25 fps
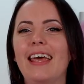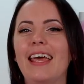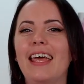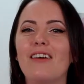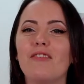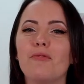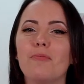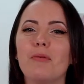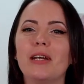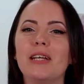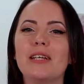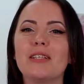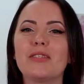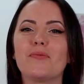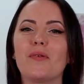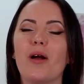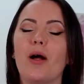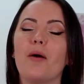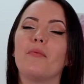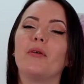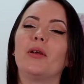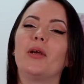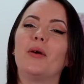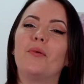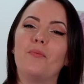Hey everybody, it's
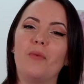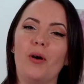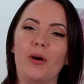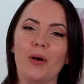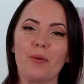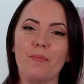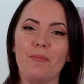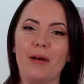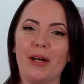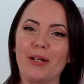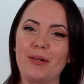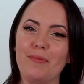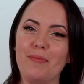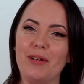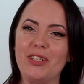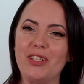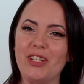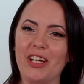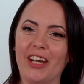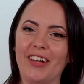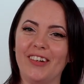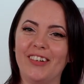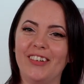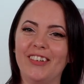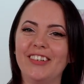Robyn and welcome back to my
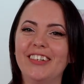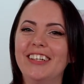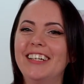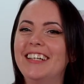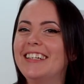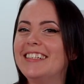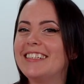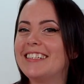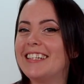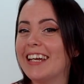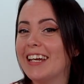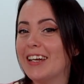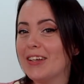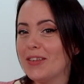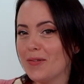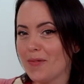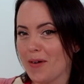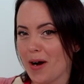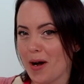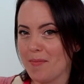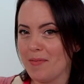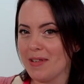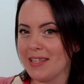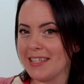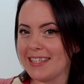channel. Today on the
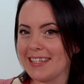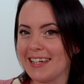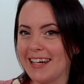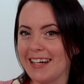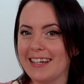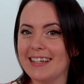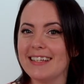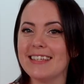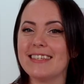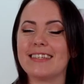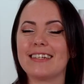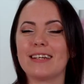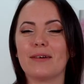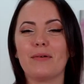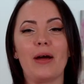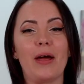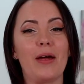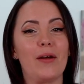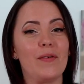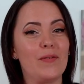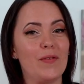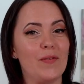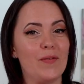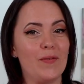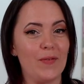Robyn's Nest, I
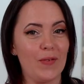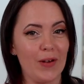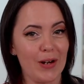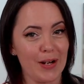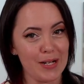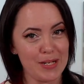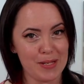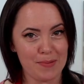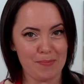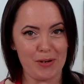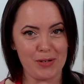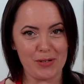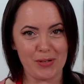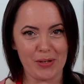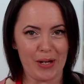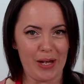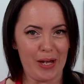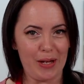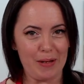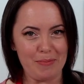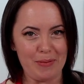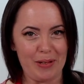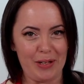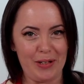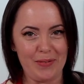have a very special
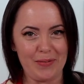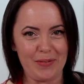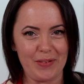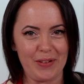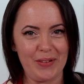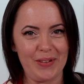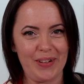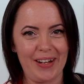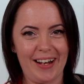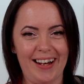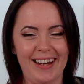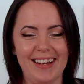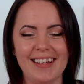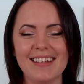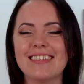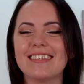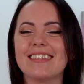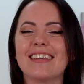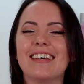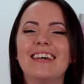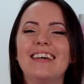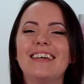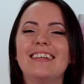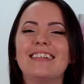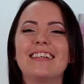cake planned for you
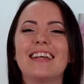guys.